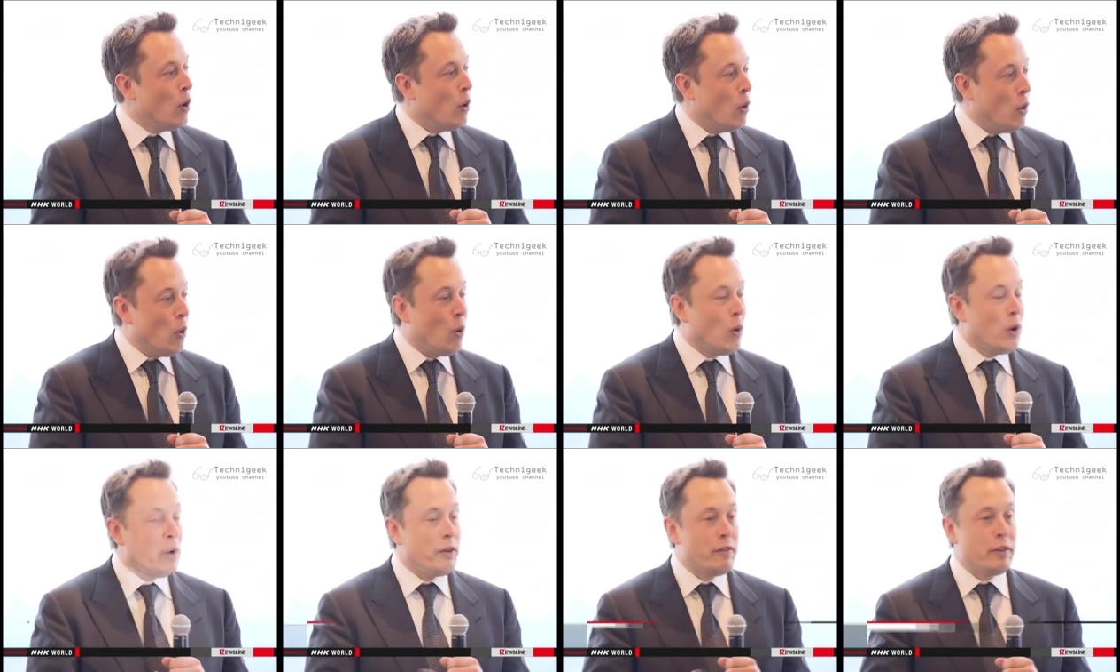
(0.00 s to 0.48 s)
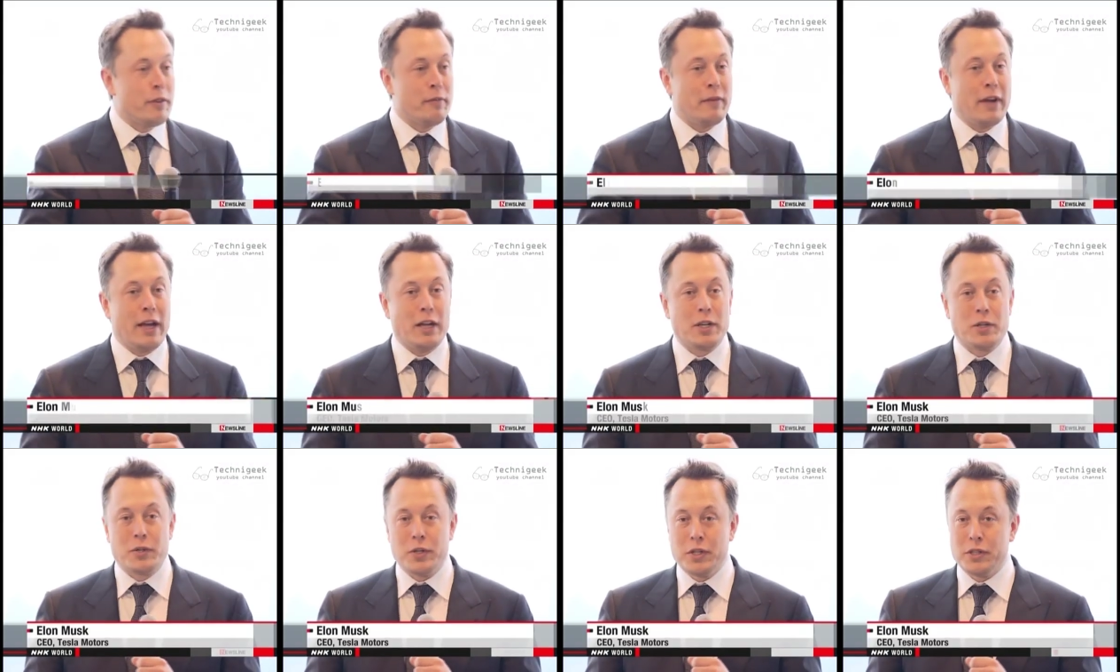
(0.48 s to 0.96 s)
All of the
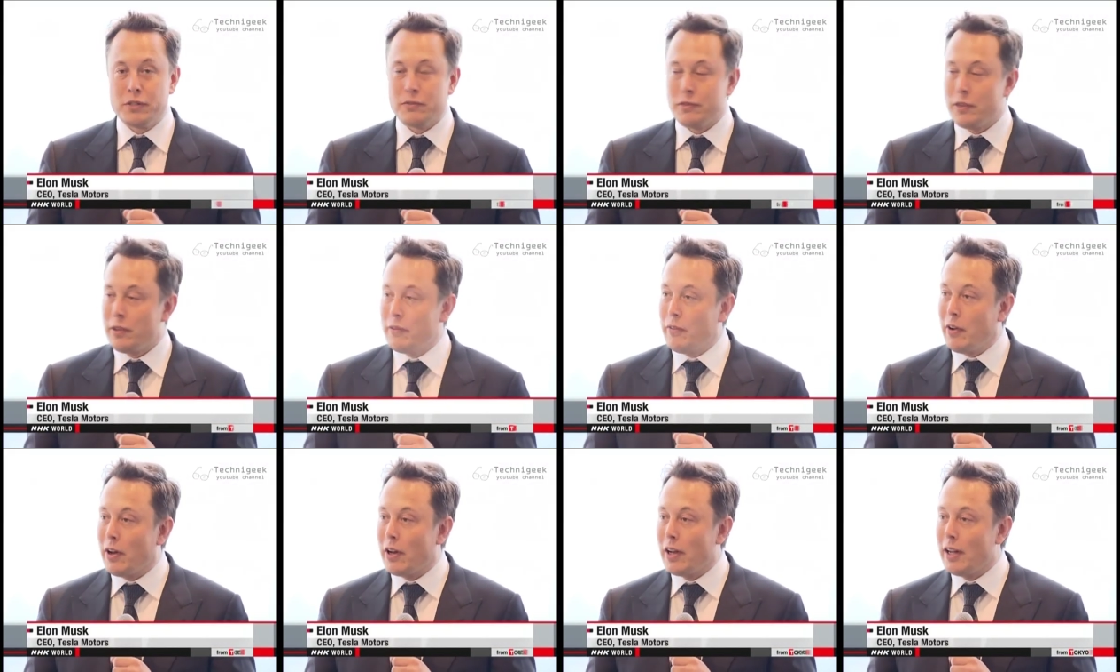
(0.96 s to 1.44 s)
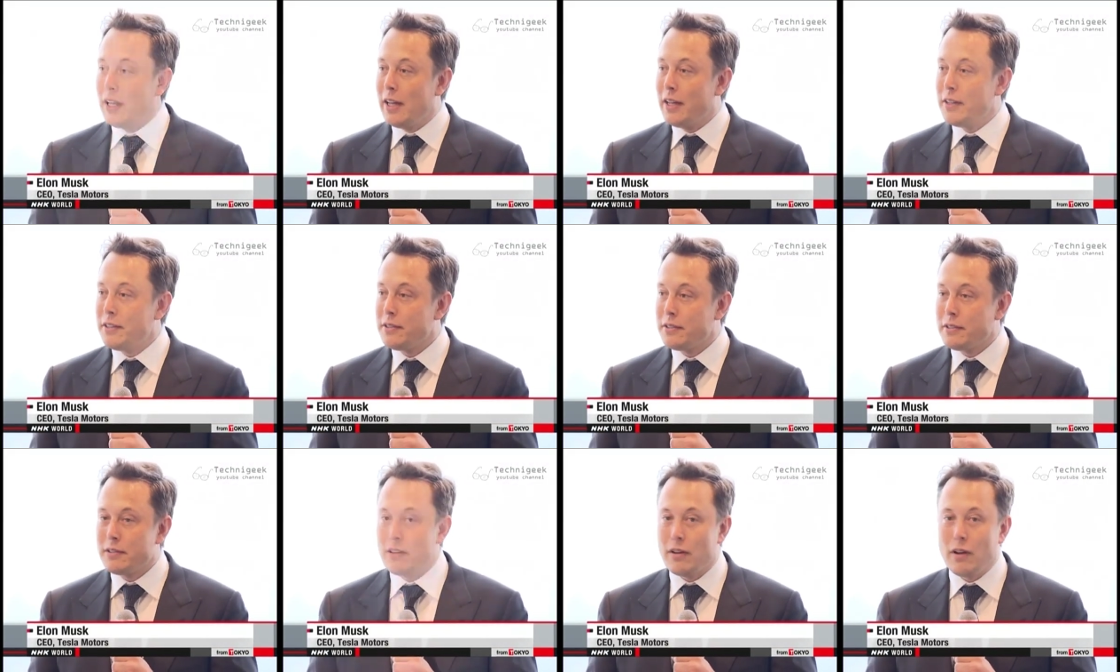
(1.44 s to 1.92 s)
batteries for the Model
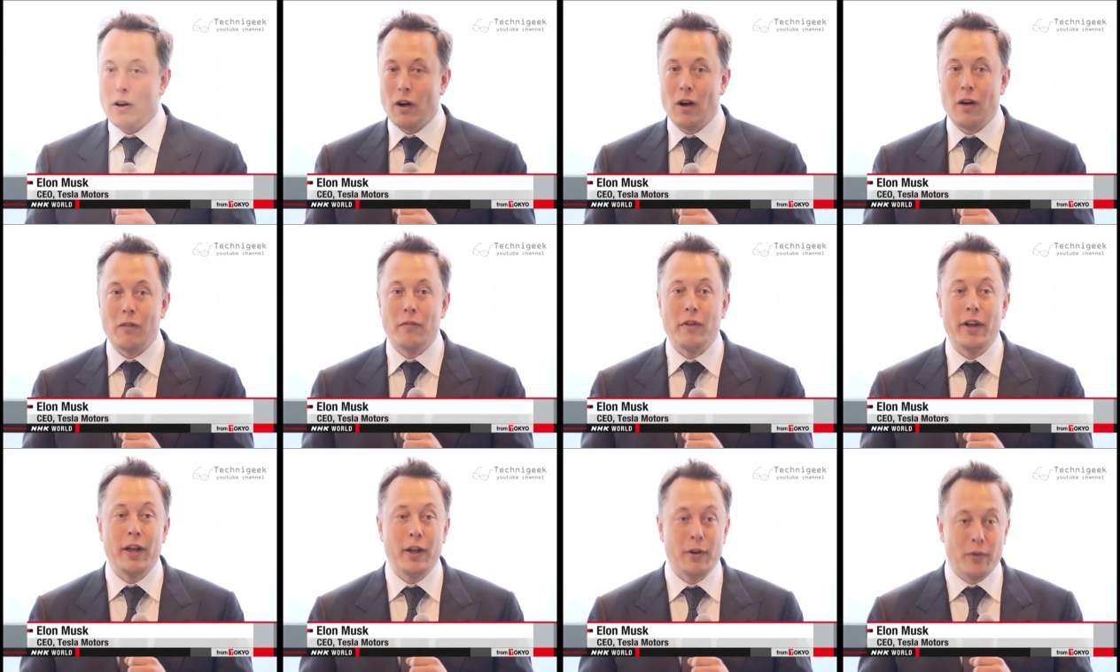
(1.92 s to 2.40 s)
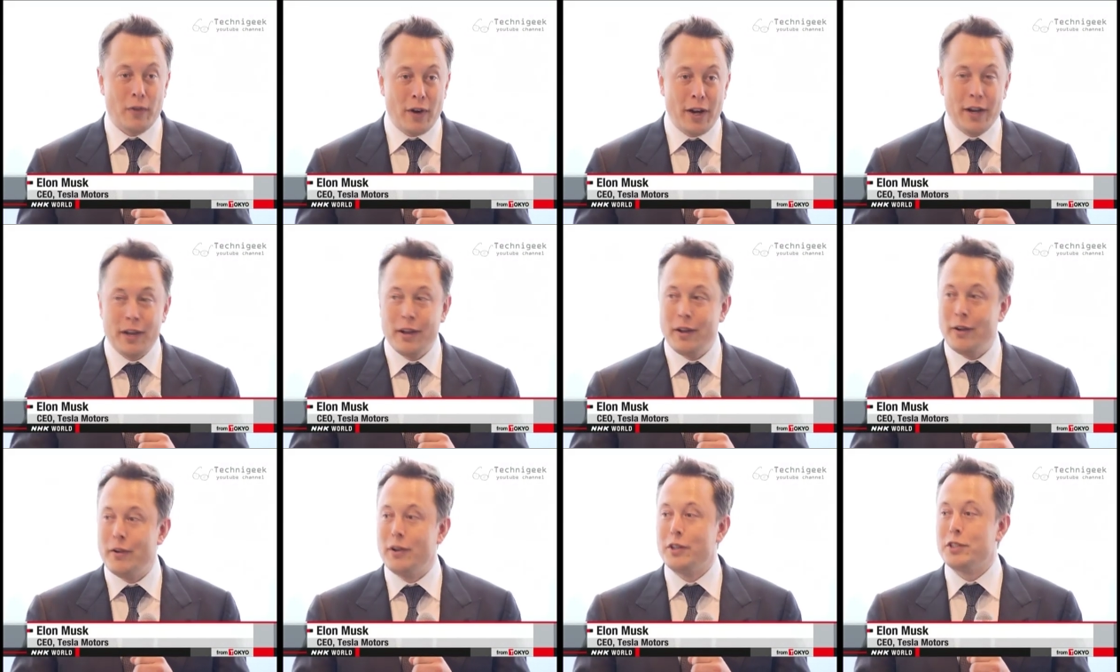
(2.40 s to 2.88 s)
S are made
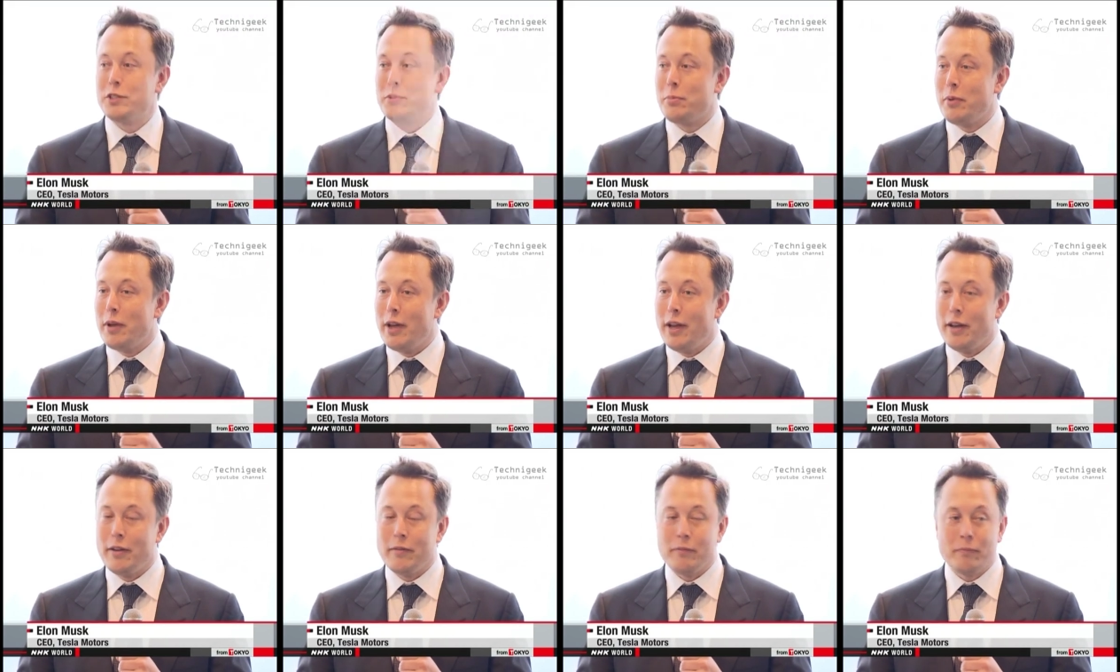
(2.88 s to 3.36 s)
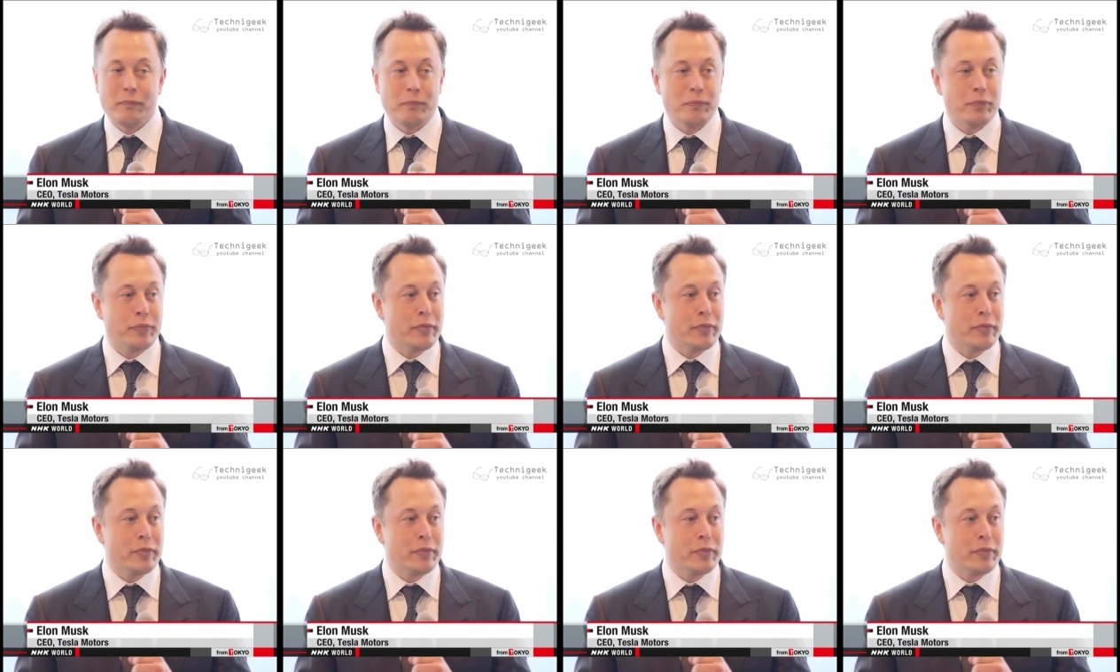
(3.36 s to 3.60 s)
right here in Japan.